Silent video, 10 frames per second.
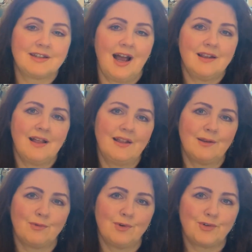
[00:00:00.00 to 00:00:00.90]
colour in
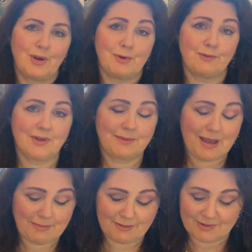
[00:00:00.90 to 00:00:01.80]
the wardrobe, it really
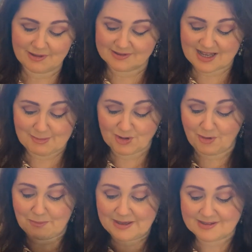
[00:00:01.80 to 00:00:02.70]
made me realise how much I
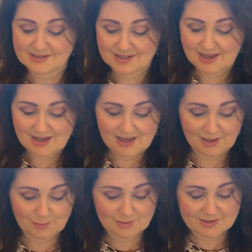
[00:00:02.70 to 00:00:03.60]
miss
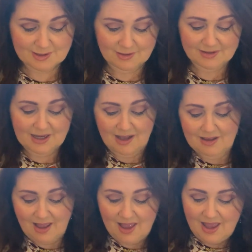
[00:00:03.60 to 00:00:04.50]
a good solid
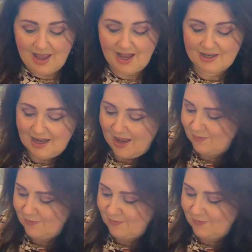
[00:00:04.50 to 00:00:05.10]
colour. And have a